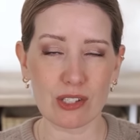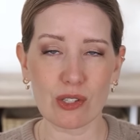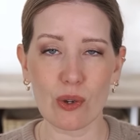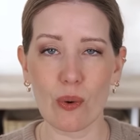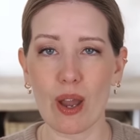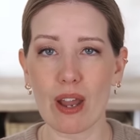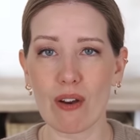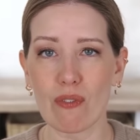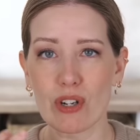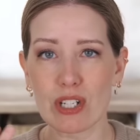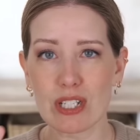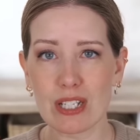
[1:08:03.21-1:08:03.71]
So
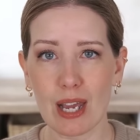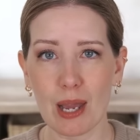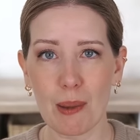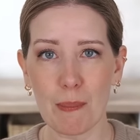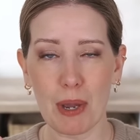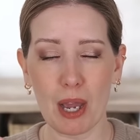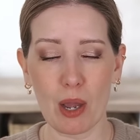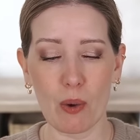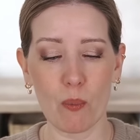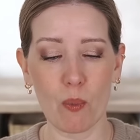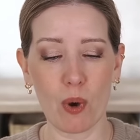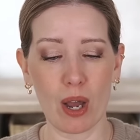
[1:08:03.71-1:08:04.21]
every time
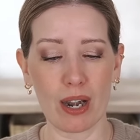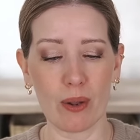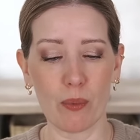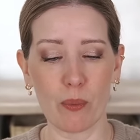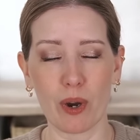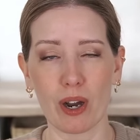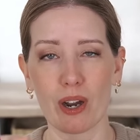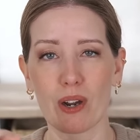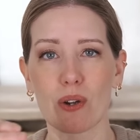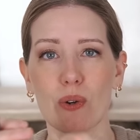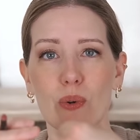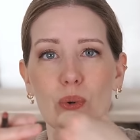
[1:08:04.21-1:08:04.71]
I want to
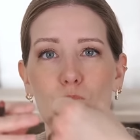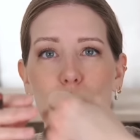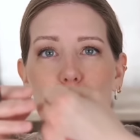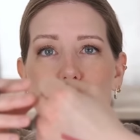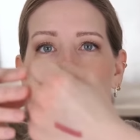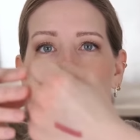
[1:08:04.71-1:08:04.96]
wear cool